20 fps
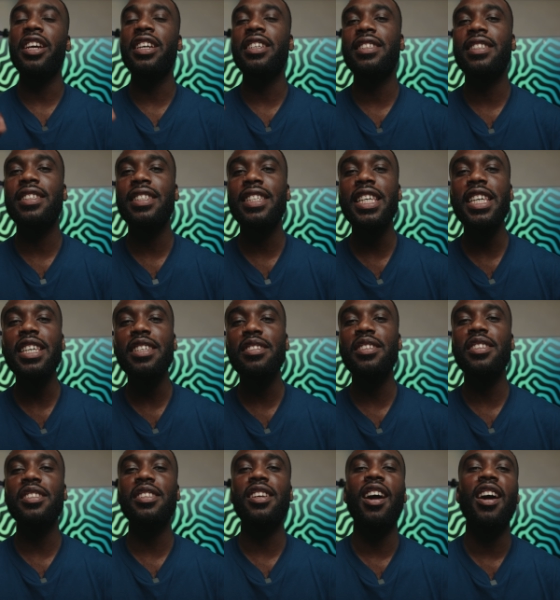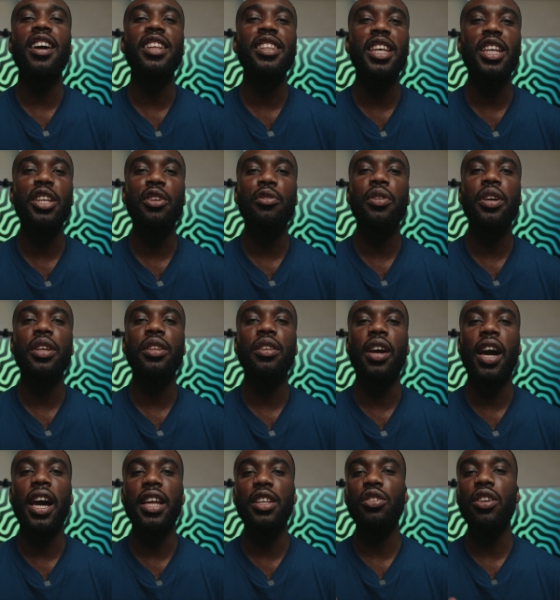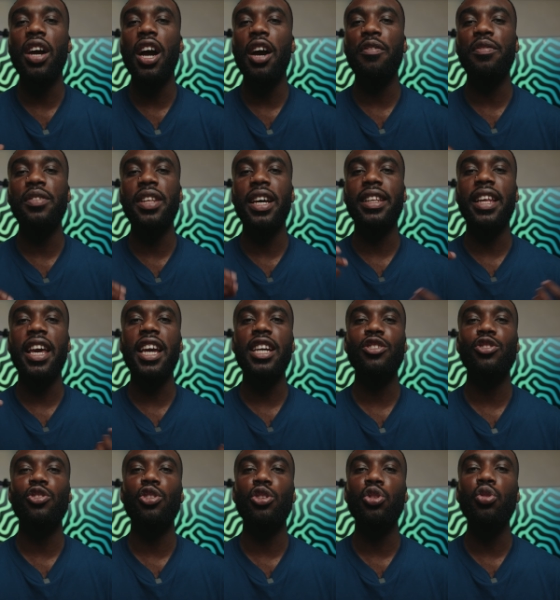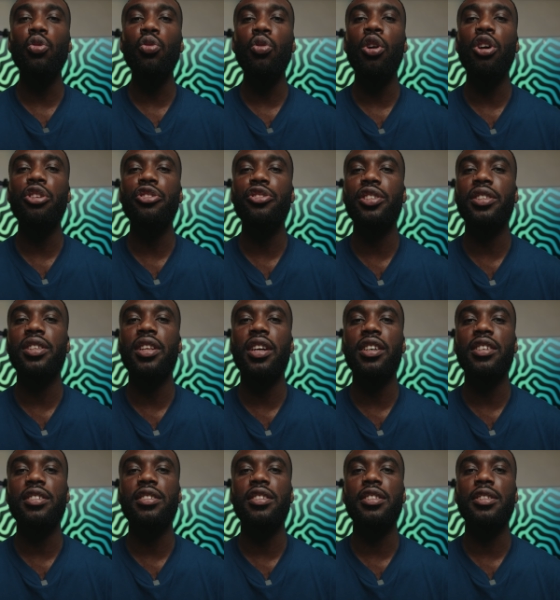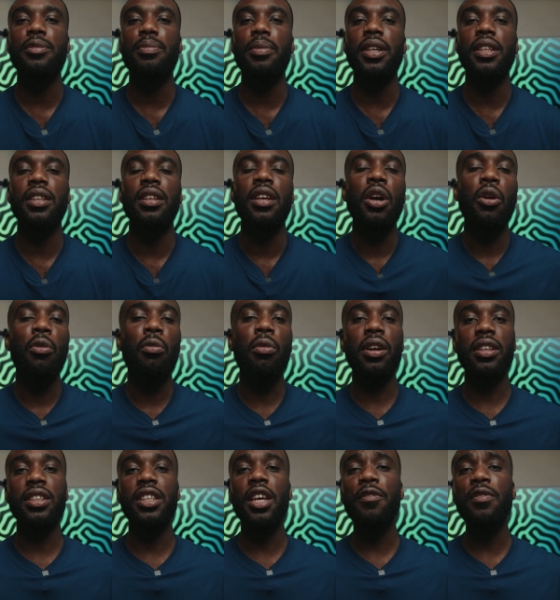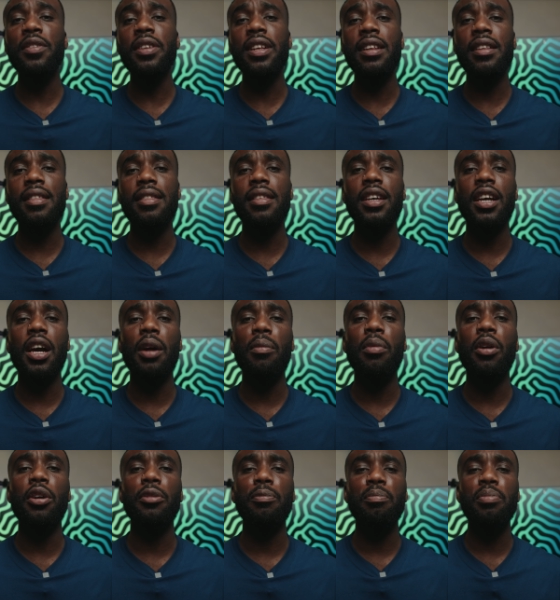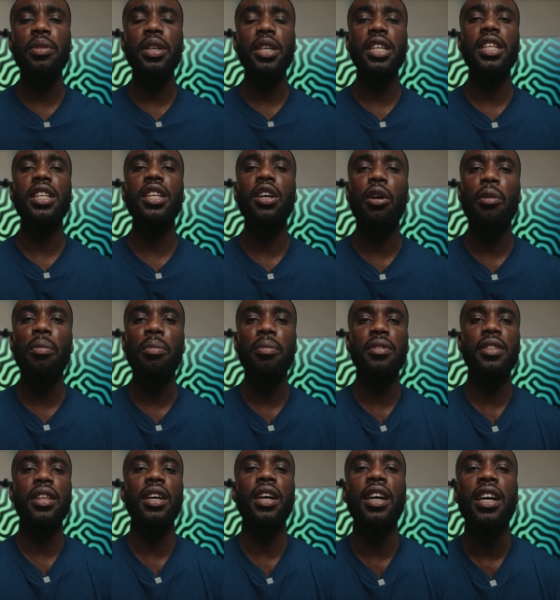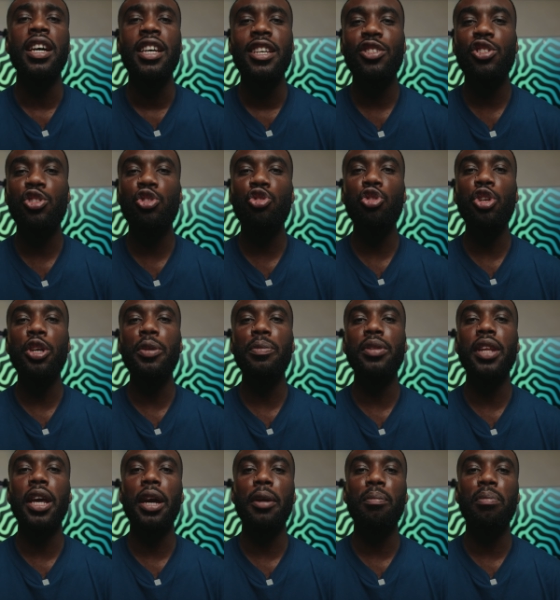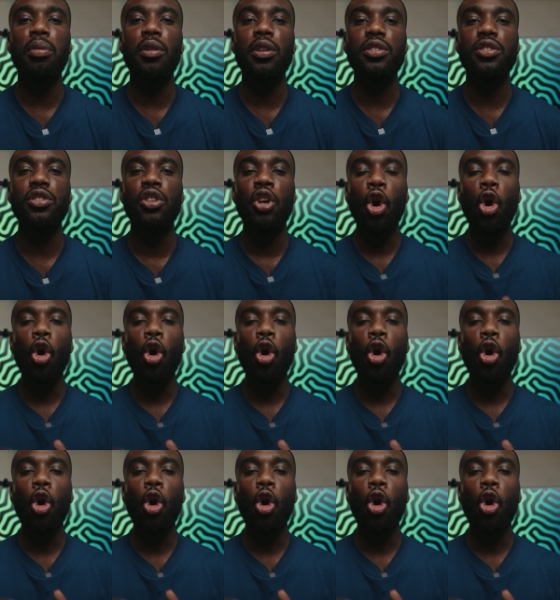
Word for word: a seasoned content creator and you have that extra $200 to spend, well, definitely think about picking up the Stream Deck Plus